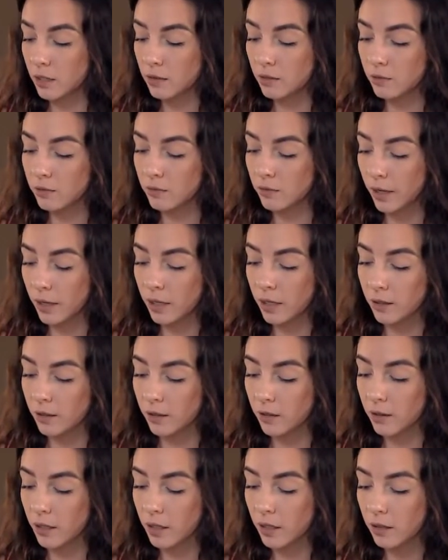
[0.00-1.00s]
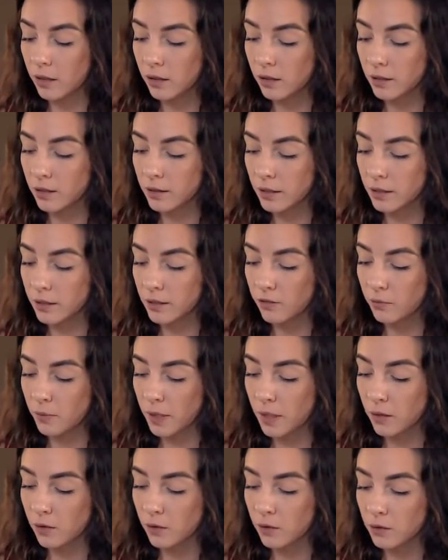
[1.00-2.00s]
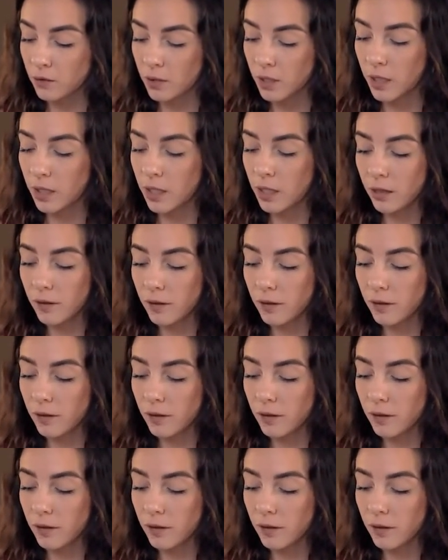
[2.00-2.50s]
right underneath the Six of Pentacles right here.